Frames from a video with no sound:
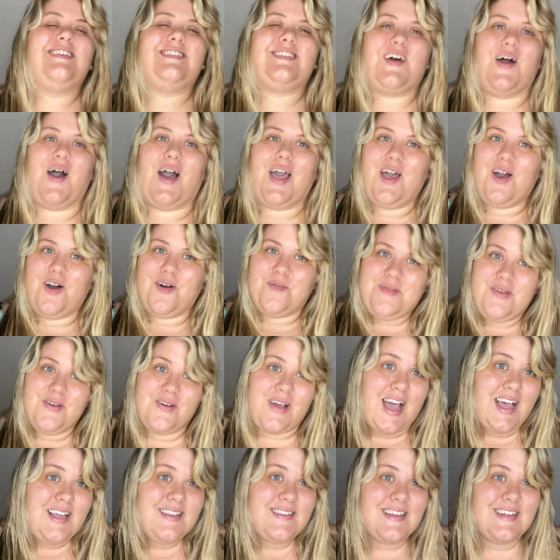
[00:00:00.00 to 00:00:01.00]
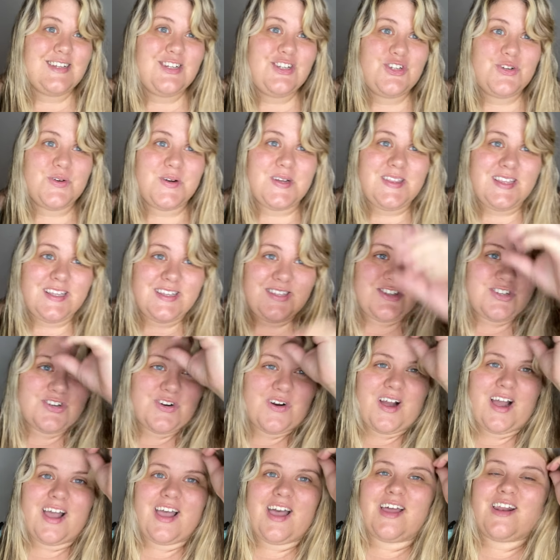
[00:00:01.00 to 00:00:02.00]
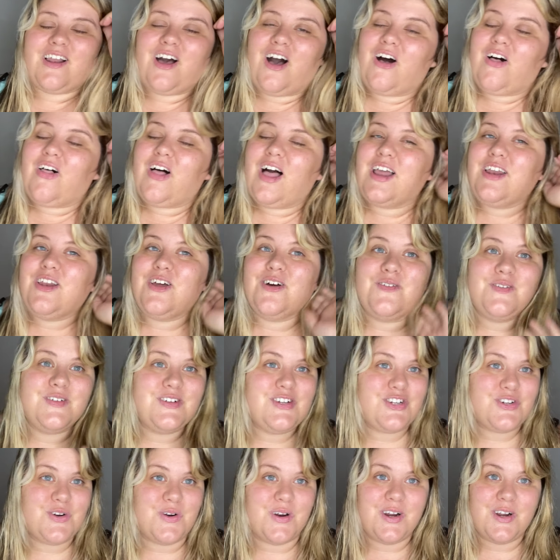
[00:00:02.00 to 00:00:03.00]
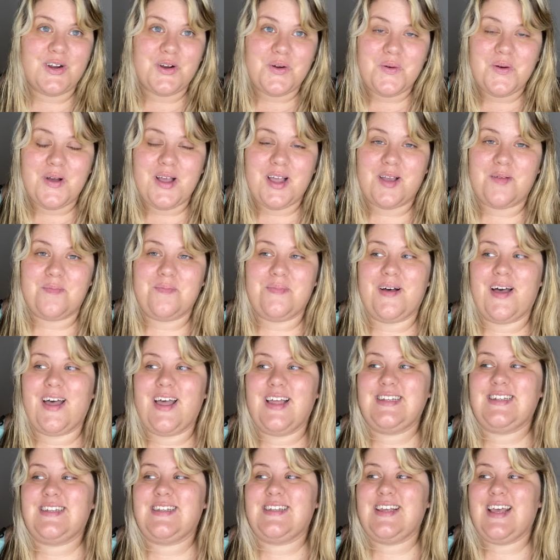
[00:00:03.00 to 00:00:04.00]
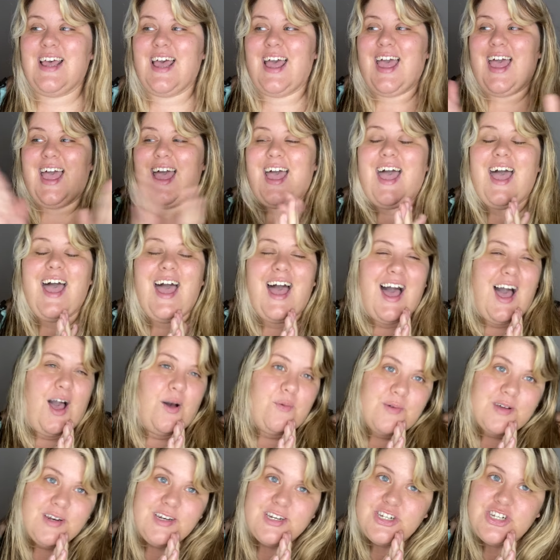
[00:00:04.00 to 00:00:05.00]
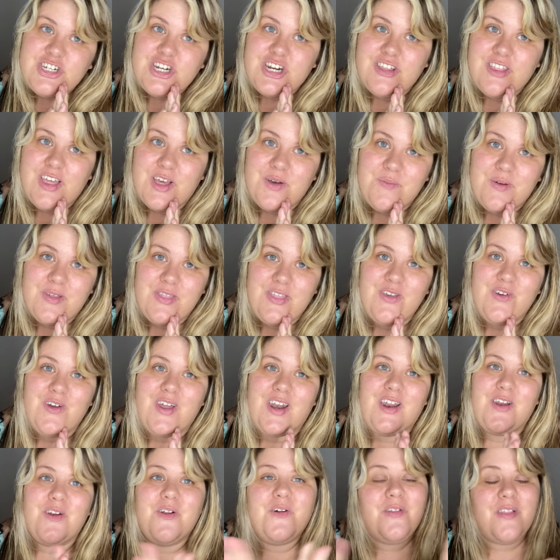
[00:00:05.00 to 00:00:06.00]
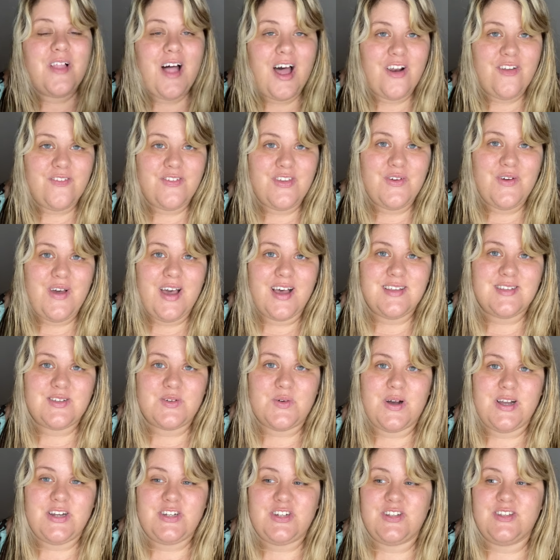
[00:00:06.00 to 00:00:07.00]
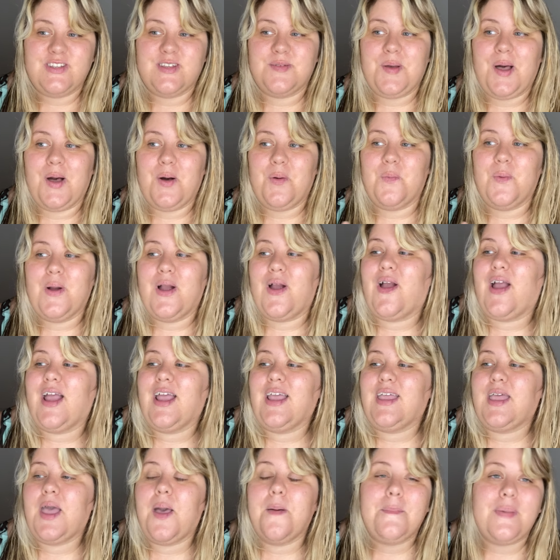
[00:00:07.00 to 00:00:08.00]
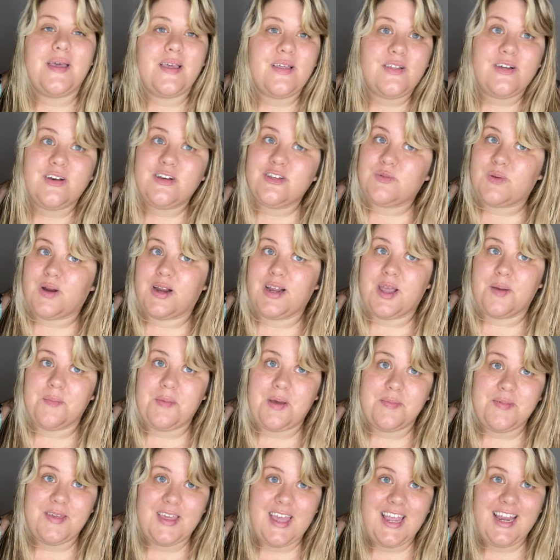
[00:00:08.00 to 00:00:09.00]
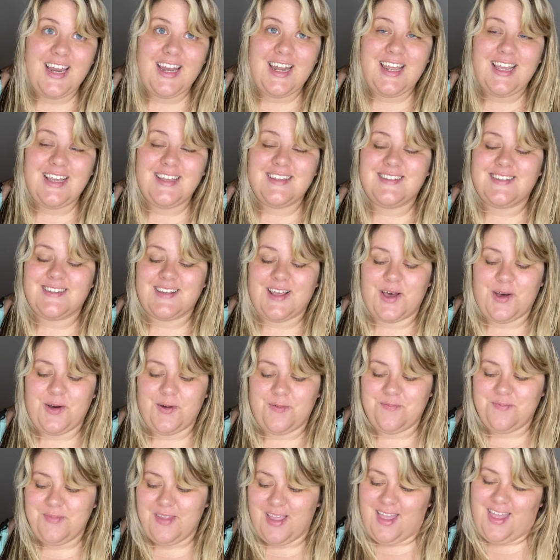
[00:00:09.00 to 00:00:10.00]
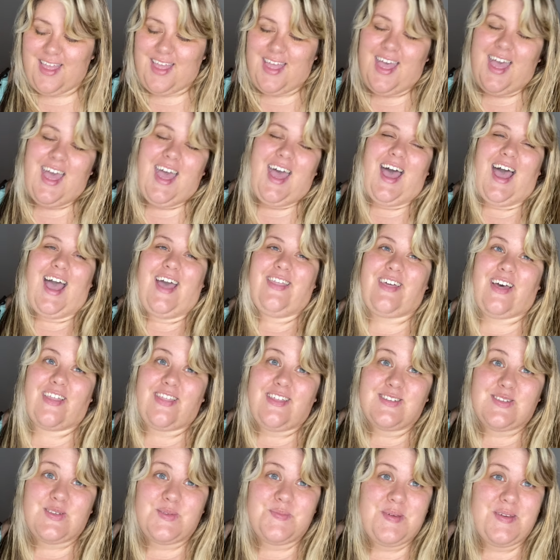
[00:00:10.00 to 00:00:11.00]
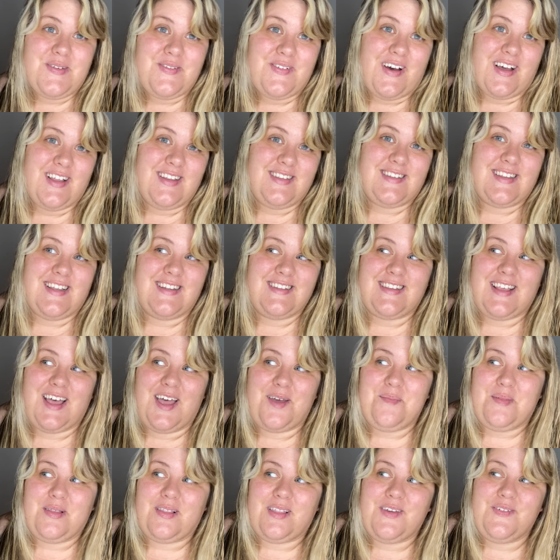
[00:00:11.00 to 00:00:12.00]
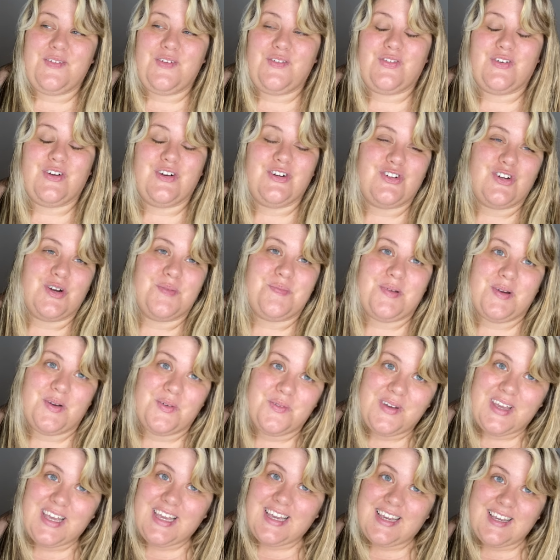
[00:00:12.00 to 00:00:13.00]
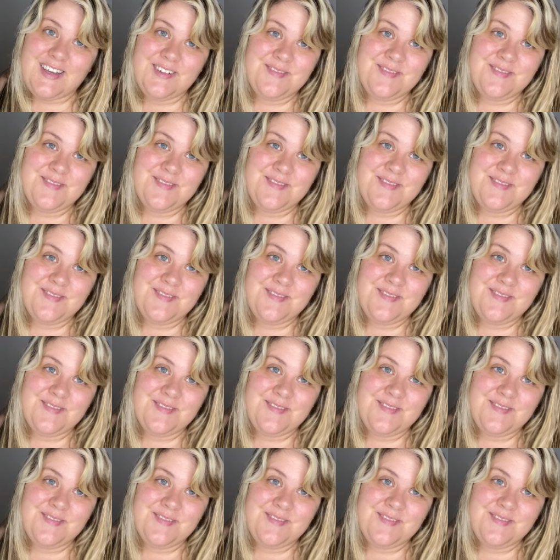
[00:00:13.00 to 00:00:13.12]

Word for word: So I hope you guys enjoyed this try-on haul. I know it was short and quick, but I wanted to share that with you. And I know a lot of you ask questions about where I get my clothes, where I get my bikinis. So I thought this would be fun since I'm leaving for a trip in a week.